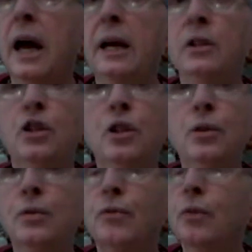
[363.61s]
and it's
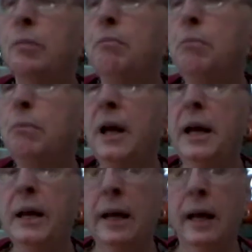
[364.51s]
used for
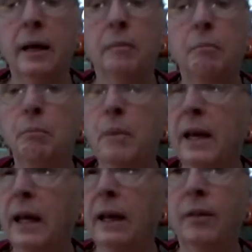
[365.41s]
many
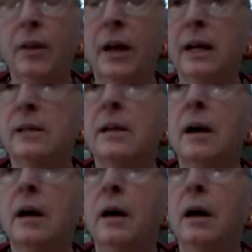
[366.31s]
things,
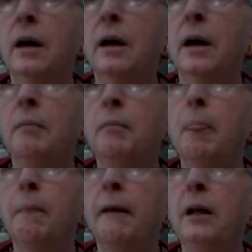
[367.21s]
and
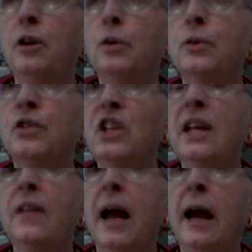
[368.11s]
you'll see
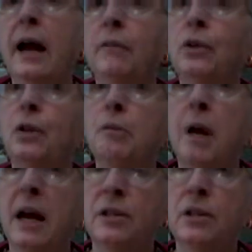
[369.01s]
that after you
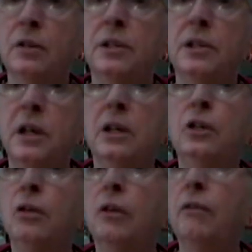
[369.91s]
master the
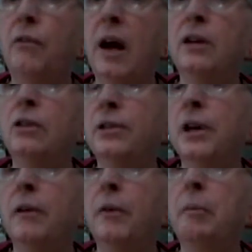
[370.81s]
stitch you can find
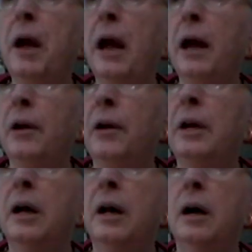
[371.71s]
yourself a pattern
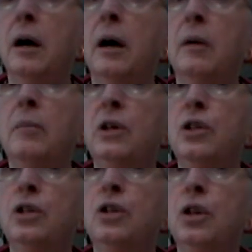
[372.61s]
that
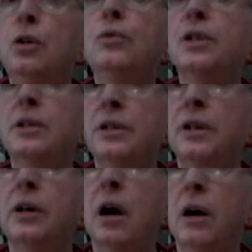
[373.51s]
just uses
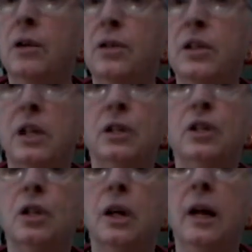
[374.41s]
the garter
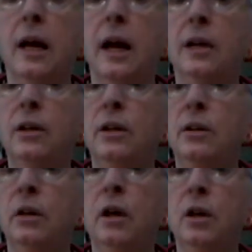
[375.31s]
stitch, and
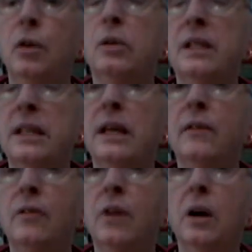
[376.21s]
you'll see
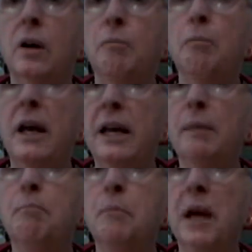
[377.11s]
that there are
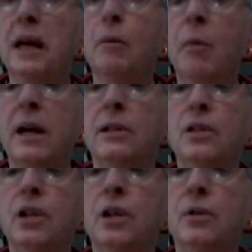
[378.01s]
many ways
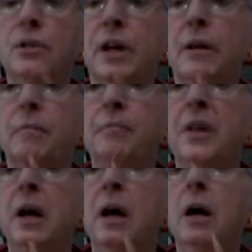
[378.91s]
to use it.
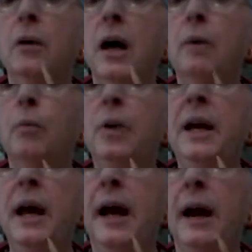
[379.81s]
Okay, we
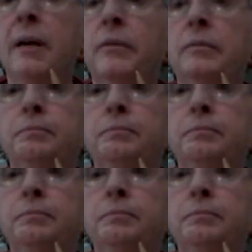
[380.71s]
have